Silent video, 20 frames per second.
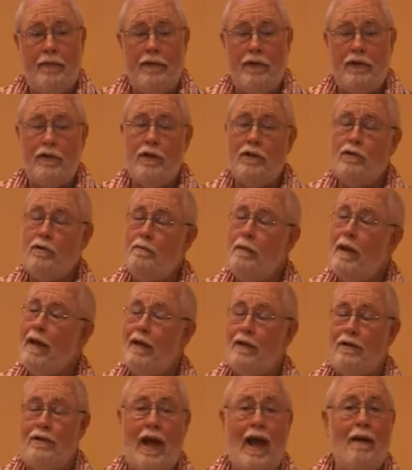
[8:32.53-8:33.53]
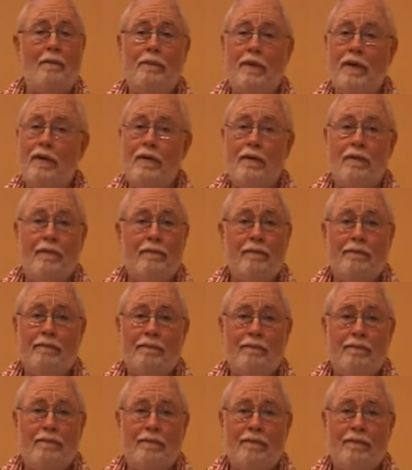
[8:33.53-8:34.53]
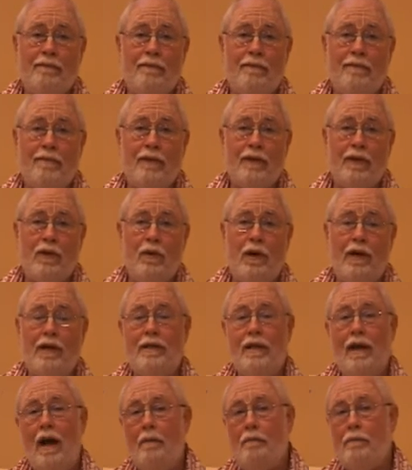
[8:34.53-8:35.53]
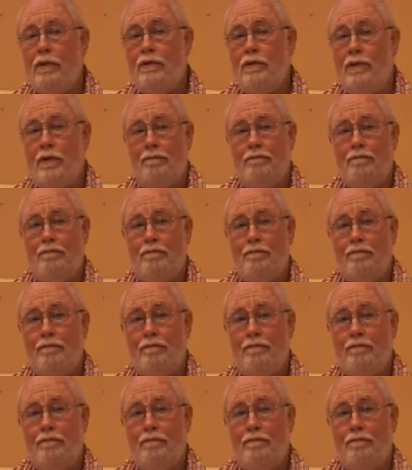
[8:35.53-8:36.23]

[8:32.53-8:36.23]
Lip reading: And this doesn't make us happy, quite the opposite.